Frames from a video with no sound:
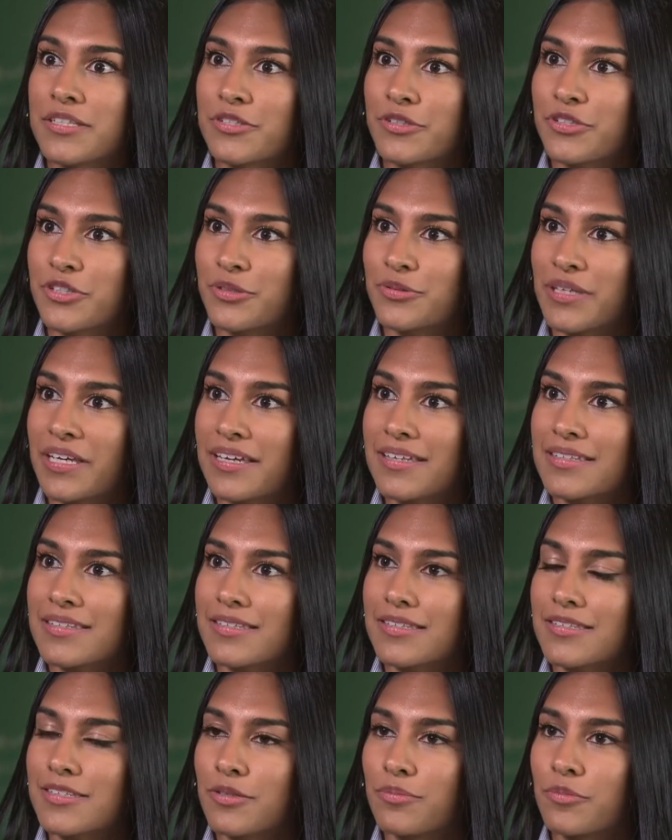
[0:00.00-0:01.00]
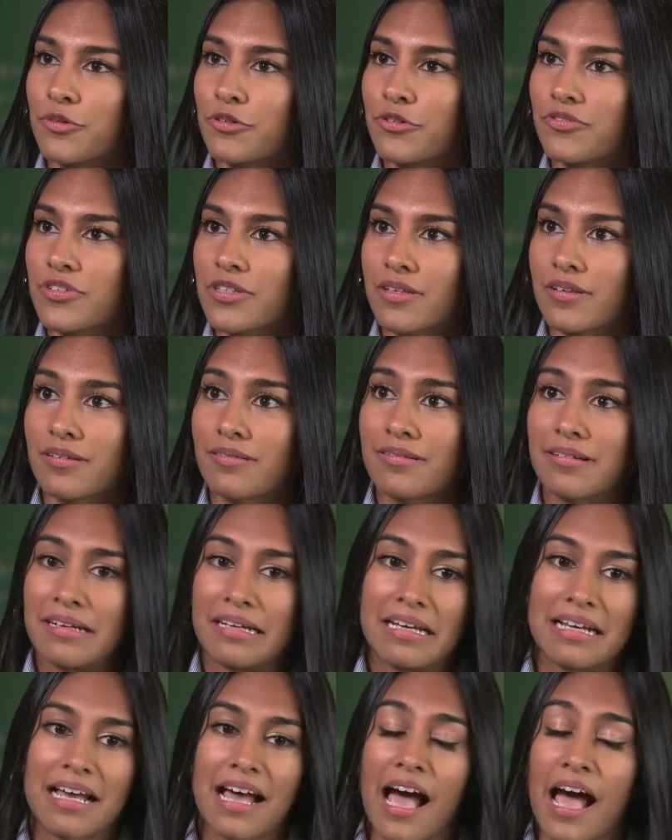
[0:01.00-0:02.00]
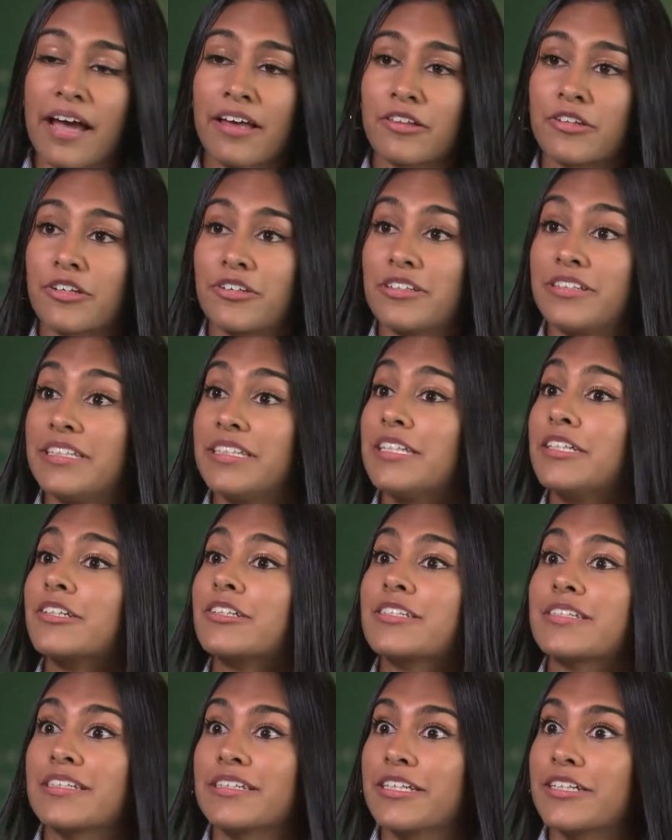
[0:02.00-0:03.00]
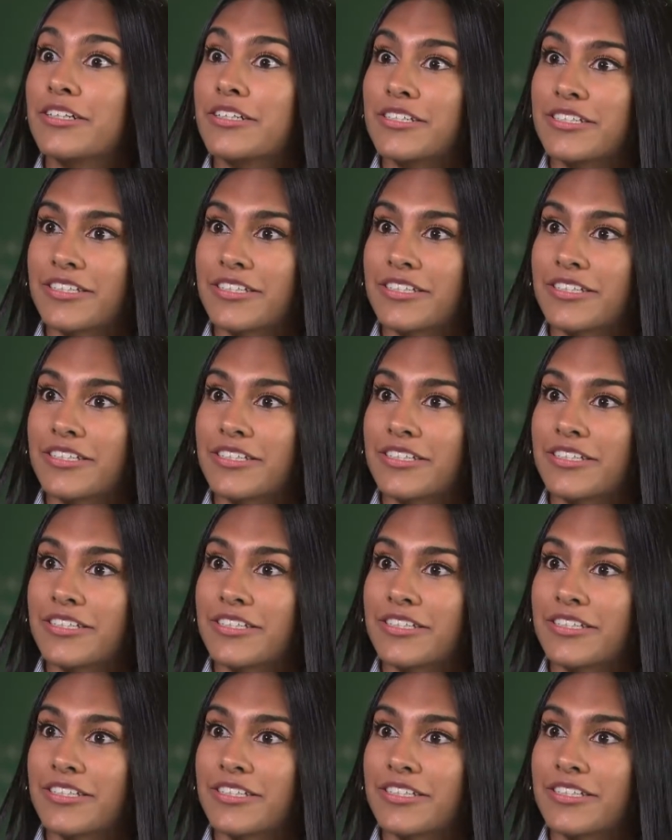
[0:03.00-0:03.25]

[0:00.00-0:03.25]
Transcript: or do dances to moves that I learned years and years